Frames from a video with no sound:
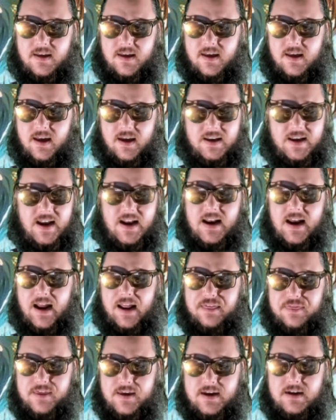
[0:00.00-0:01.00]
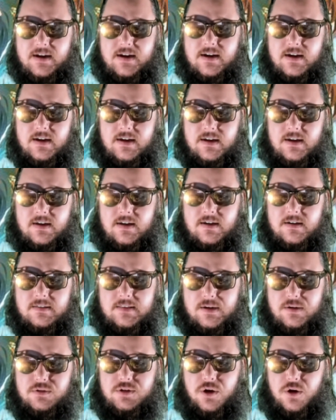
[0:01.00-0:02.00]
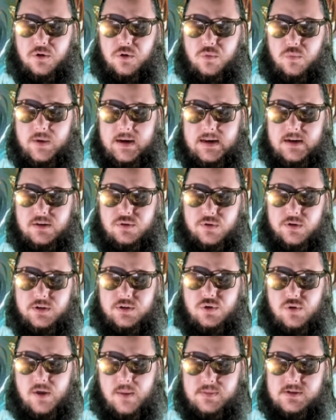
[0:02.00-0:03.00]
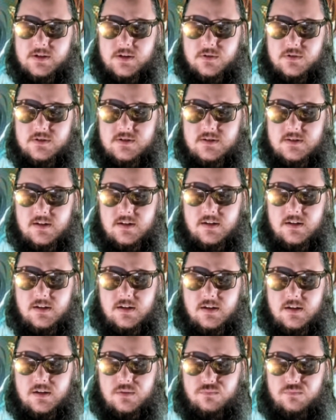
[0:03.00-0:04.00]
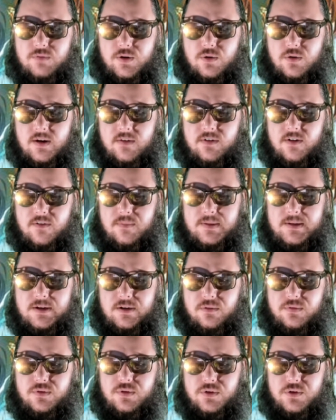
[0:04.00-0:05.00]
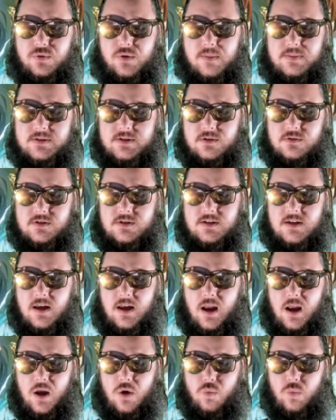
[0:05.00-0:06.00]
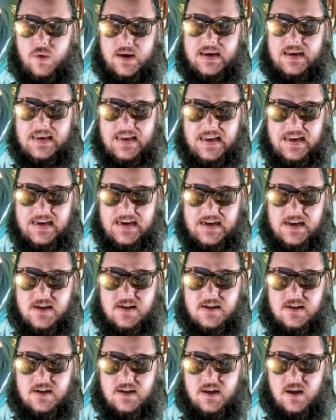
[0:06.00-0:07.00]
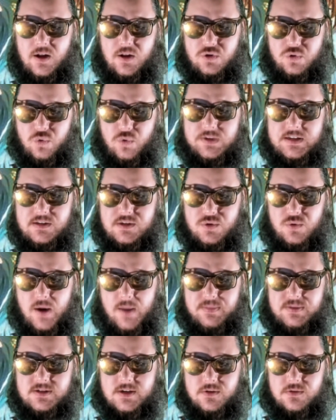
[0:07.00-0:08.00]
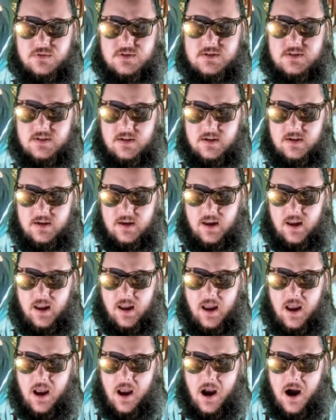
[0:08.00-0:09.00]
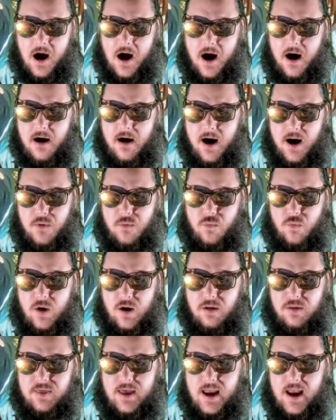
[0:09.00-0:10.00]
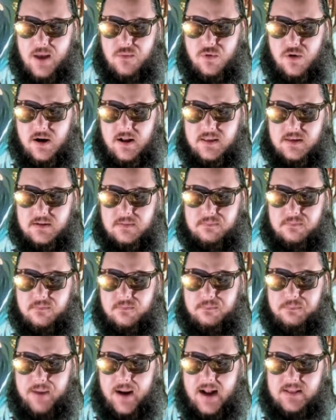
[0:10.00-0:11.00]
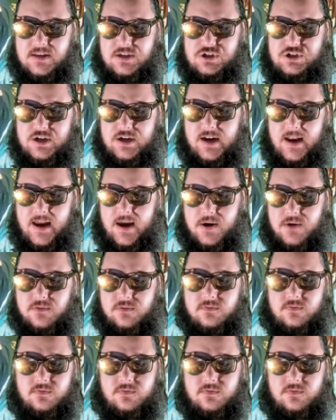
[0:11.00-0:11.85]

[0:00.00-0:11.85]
again, I think they were told, we need 22 episodes. We don't have enough material for 22 episodes. We need 22 episodes. Alright, well then, we're going to pad this shit out.